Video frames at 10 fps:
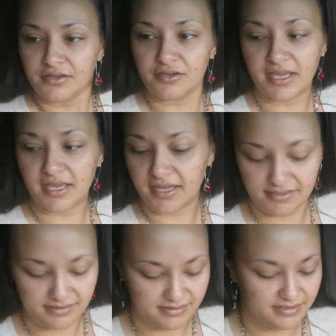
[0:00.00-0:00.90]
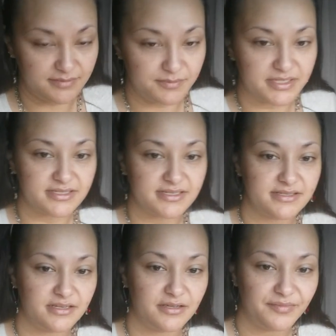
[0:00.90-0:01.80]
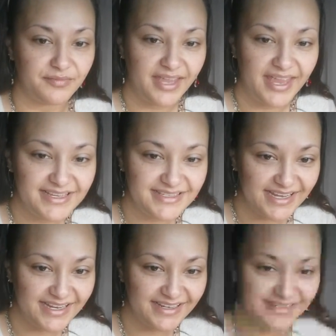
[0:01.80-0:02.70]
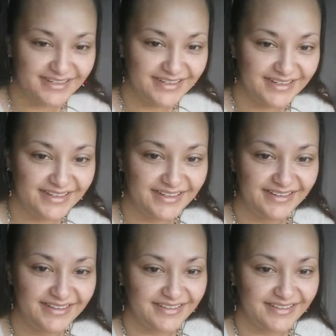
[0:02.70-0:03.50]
Okay, let's mix this up. Hey, Sandy.